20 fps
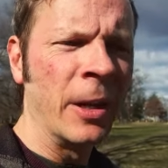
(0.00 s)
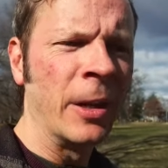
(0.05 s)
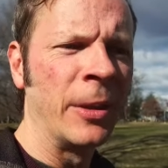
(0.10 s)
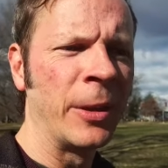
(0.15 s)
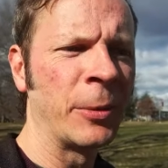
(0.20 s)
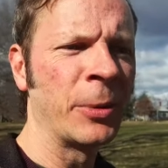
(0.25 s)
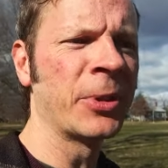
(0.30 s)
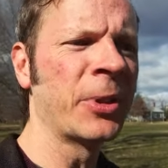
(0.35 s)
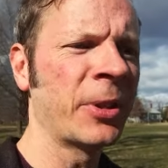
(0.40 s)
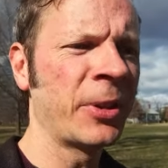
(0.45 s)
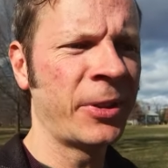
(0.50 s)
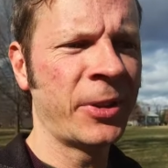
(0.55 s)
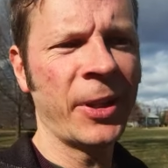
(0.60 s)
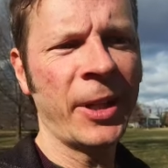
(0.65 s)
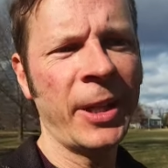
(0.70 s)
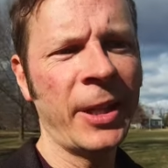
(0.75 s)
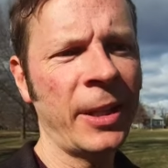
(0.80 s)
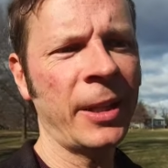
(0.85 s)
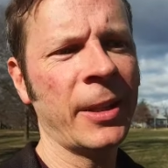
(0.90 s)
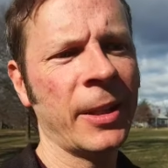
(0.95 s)
there was a
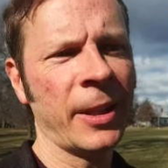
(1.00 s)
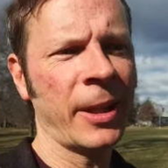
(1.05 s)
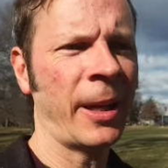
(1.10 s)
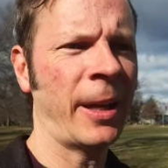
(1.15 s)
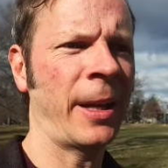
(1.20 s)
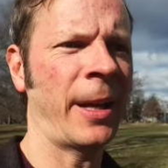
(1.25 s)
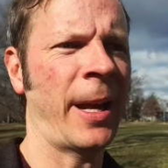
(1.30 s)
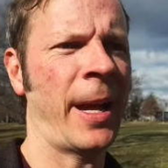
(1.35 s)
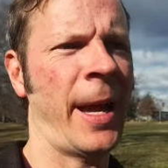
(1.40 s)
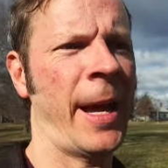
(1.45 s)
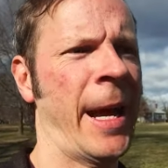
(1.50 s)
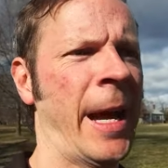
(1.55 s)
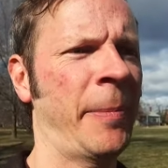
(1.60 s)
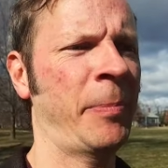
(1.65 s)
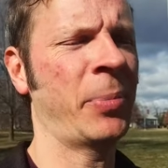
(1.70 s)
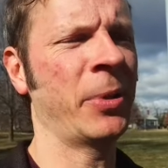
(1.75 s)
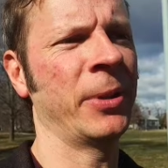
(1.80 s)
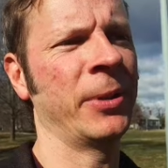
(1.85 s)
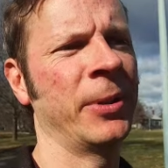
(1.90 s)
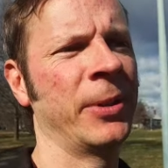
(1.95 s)
thing that
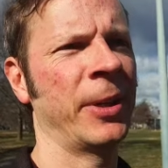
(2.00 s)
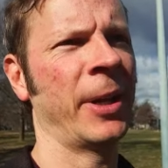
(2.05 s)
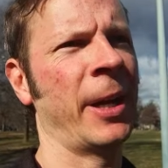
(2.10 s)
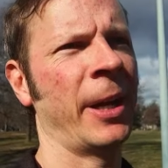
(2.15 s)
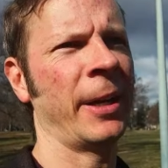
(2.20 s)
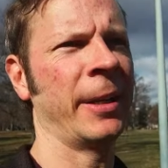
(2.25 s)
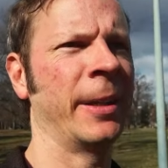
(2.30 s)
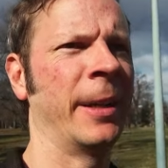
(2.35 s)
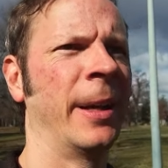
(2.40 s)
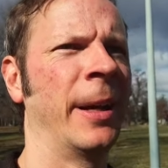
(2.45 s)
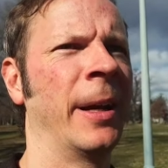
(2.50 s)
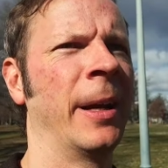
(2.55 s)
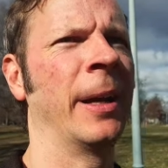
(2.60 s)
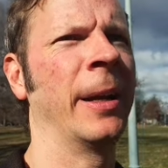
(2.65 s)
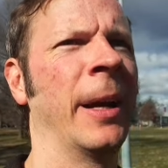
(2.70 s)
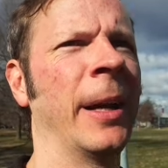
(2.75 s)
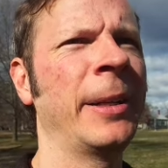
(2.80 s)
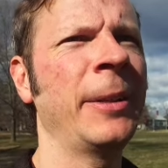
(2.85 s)
happened that uh,